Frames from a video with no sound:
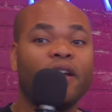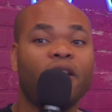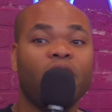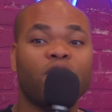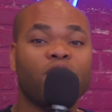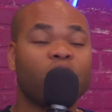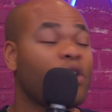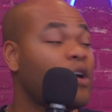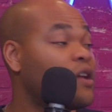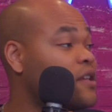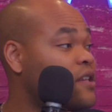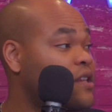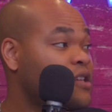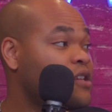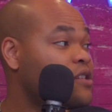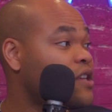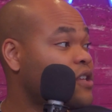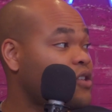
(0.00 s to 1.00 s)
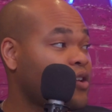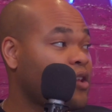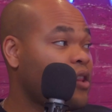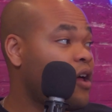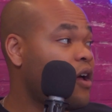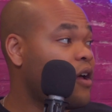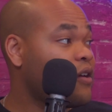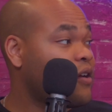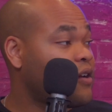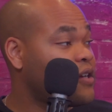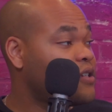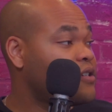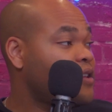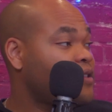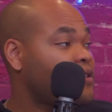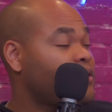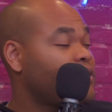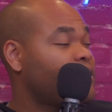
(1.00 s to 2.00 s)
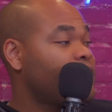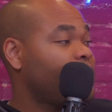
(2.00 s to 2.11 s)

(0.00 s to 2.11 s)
and they just get to clawing on each other.